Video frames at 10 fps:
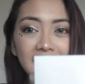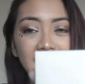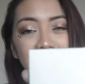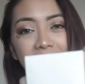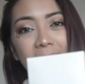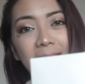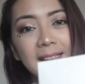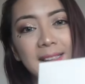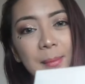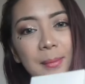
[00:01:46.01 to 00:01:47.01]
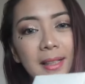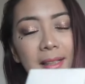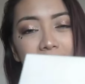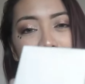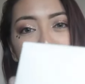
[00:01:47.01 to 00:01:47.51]
is the item
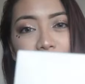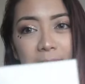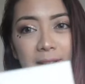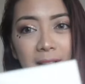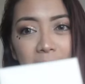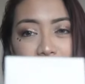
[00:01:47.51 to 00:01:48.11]
that I first got